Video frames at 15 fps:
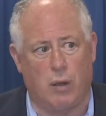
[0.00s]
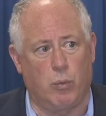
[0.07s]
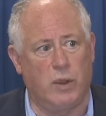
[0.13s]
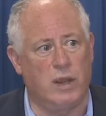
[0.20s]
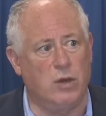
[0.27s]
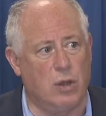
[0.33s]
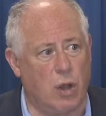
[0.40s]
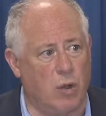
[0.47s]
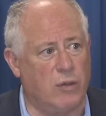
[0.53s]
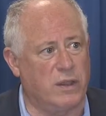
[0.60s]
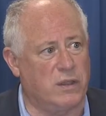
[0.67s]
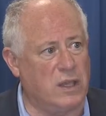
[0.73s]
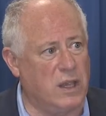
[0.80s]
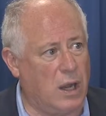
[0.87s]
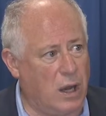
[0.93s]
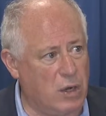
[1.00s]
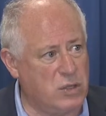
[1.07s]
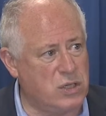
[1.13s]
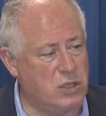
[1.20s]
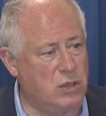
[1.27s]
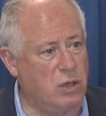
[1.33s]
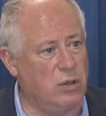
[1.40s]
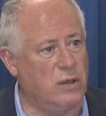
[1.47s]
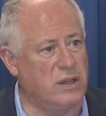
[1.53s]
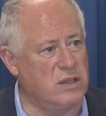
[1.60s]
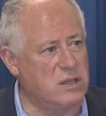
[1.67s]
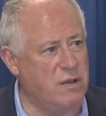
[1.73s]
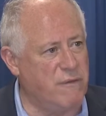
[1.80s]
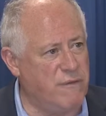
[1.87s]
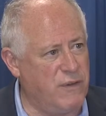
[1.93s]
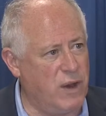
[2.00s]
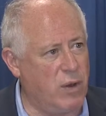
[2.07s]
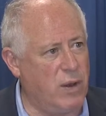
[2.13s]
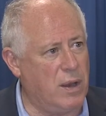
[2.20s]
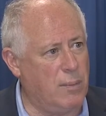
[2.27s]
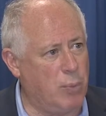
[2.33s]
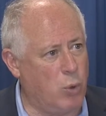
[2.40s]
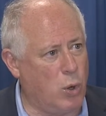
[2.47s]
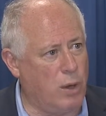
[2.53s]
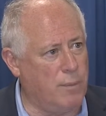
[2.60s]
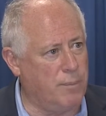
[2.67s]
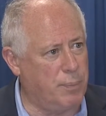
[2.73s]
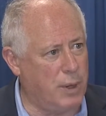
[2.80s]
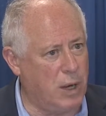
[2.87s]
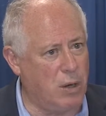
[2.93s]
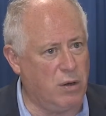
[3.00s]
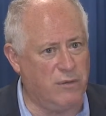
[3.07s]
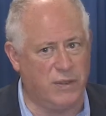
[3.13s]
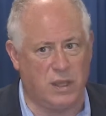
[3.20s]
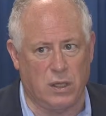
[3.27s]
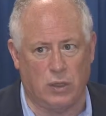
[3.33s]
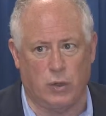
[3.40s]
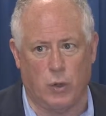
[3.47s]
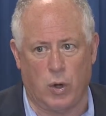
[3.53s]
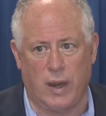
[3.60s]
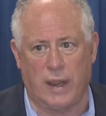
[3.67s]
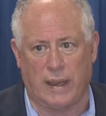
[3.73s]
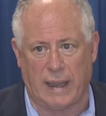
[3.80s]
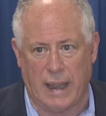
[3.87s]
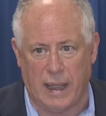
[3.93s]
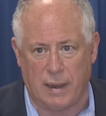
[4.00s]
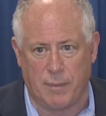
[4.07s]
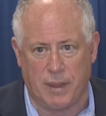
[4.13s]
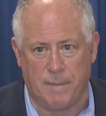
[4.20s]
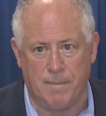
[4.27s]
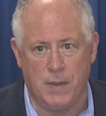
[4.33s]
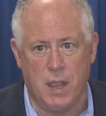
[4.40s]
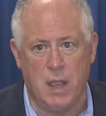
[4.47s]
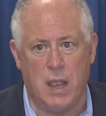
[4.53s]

We know that the arsenal is a very important part of the Illinois economy,